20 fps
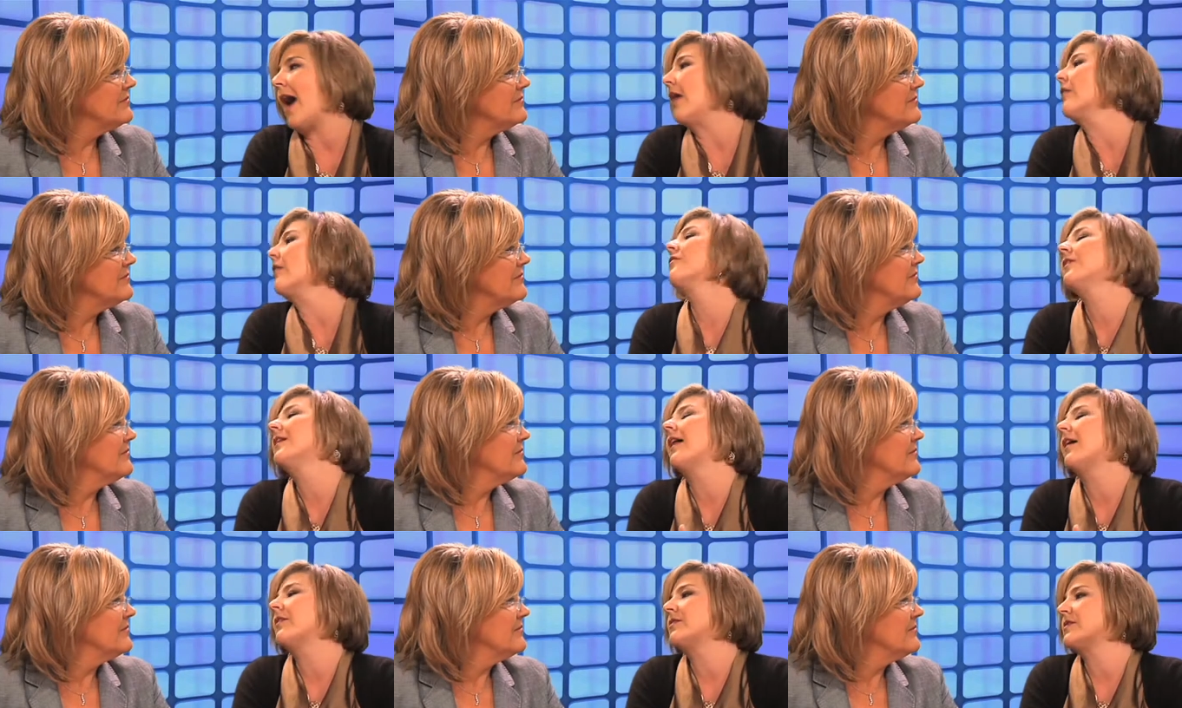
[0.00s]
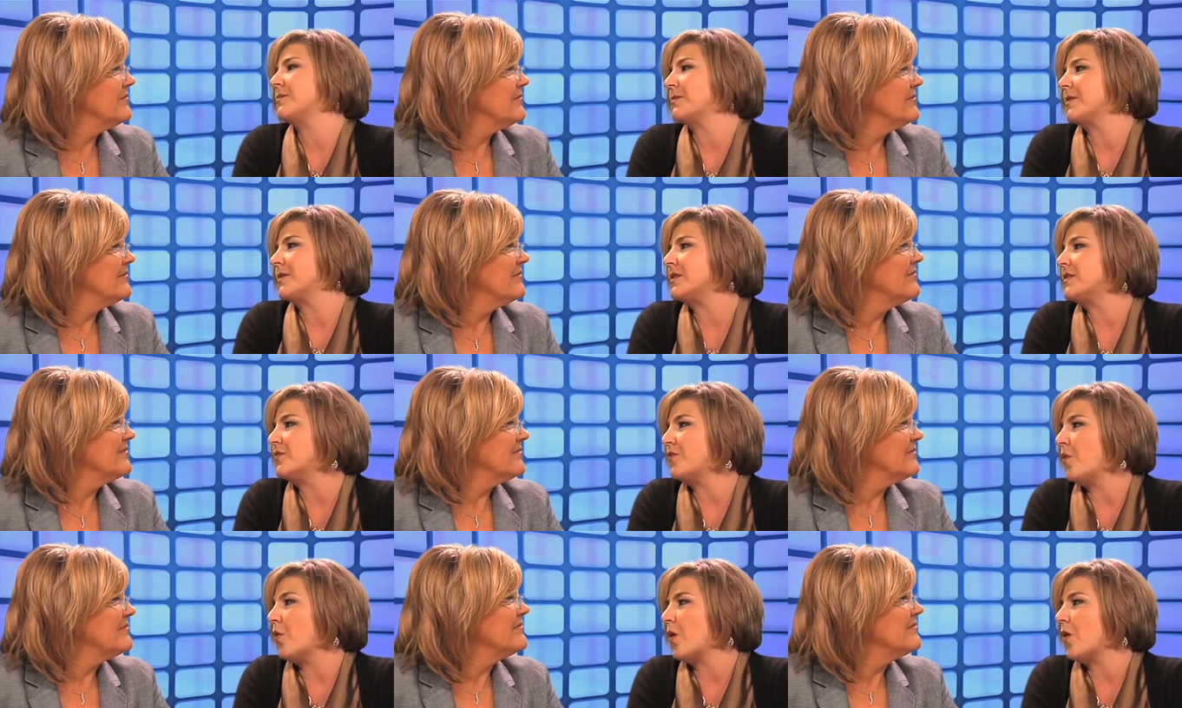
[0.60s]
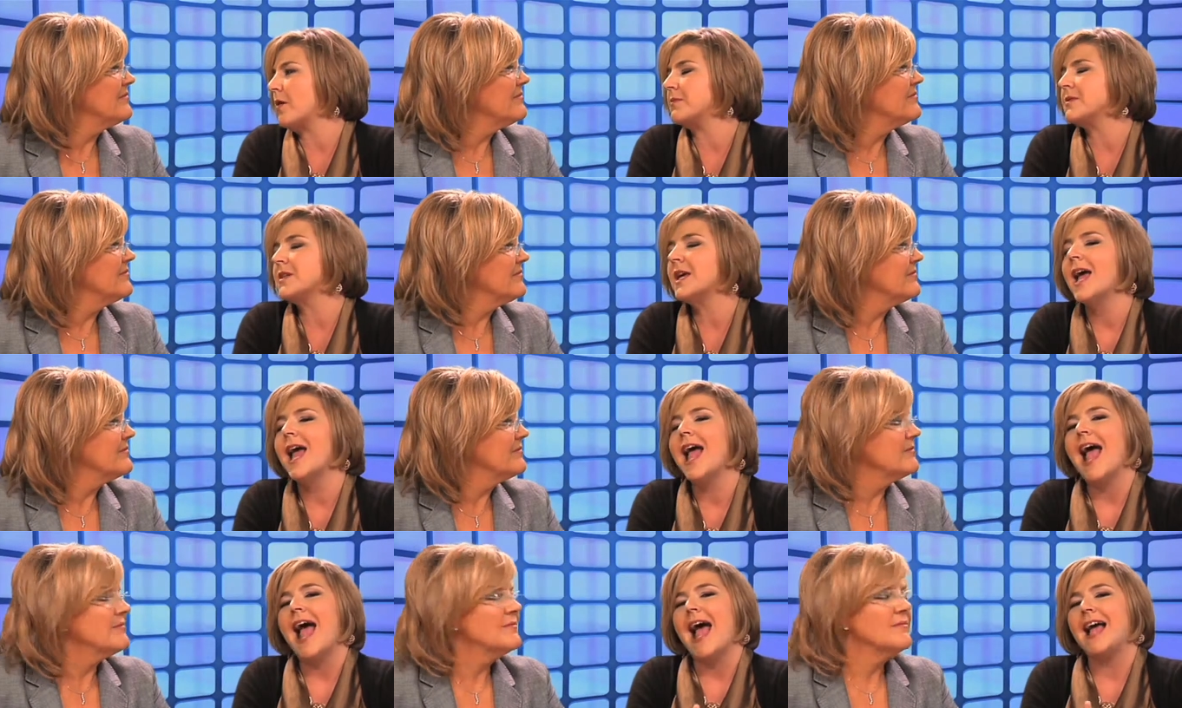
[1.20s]
Speaker 1: how to fill out some of these forms.
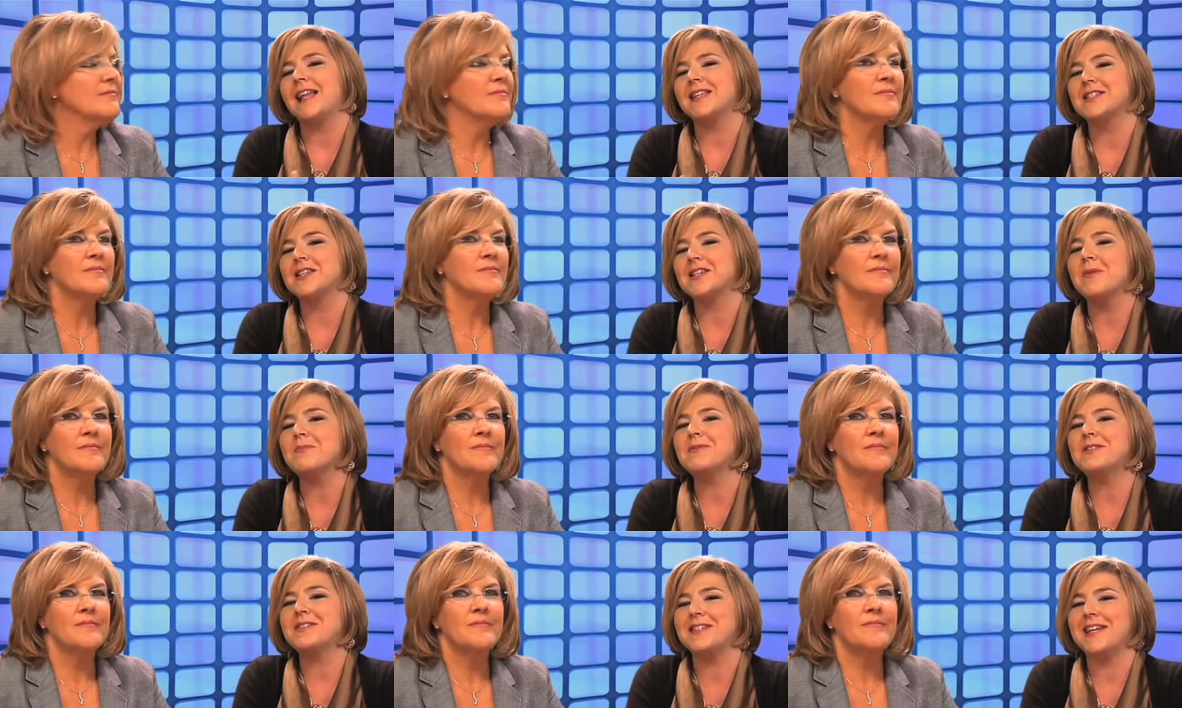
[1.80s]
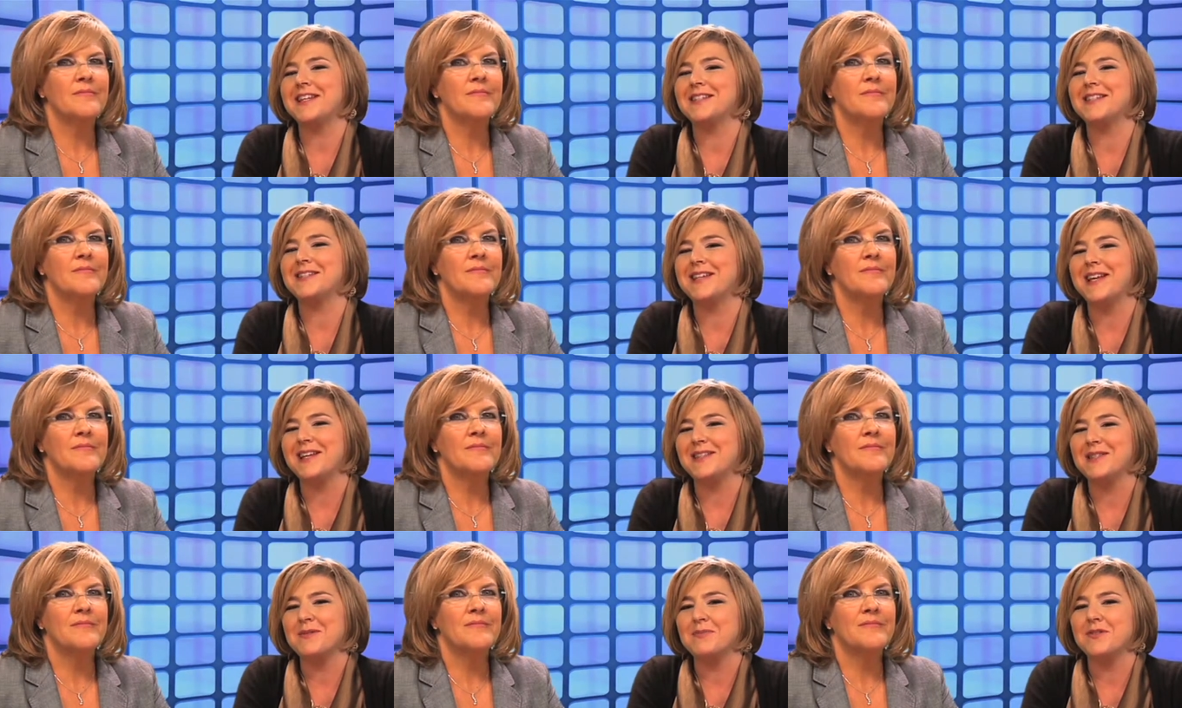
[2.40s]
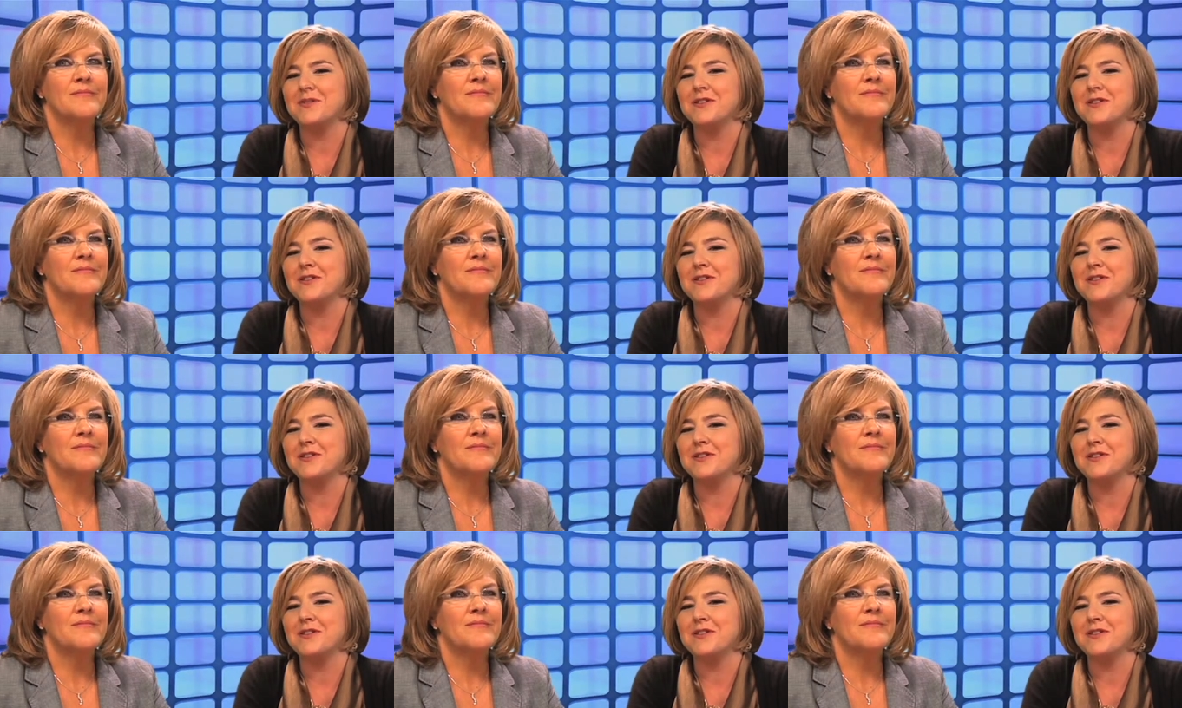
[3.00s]
And some states take the